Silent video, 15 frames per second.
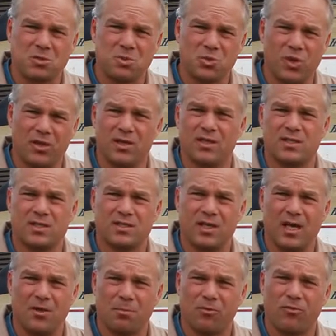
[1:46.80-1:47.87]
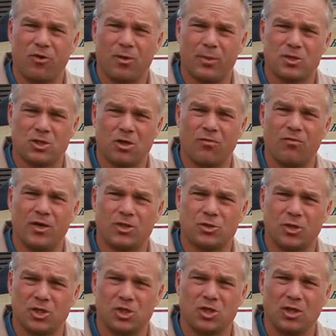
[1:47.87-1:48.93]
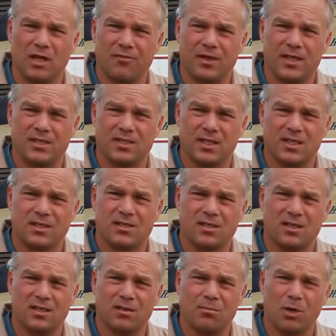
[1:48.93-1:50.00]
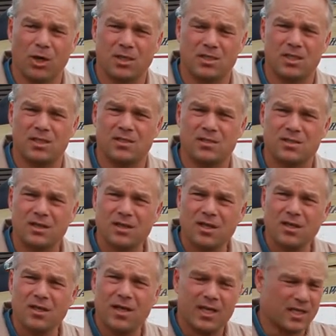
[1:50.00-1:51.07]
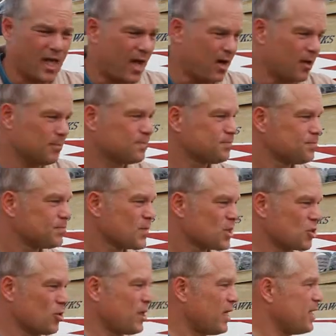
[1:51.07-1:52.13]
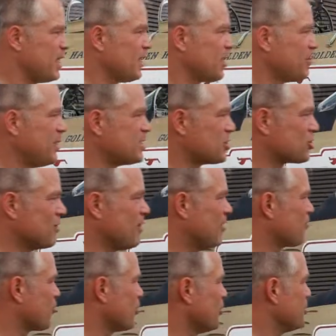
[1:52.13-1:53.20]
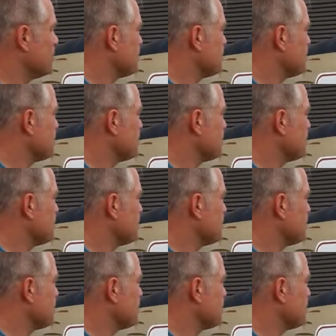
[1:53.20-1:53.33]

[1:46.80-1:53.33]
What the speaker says: between this and the performance of a traditional F-86 Mark 6 in Canada. So a neat little piece of trivia for you.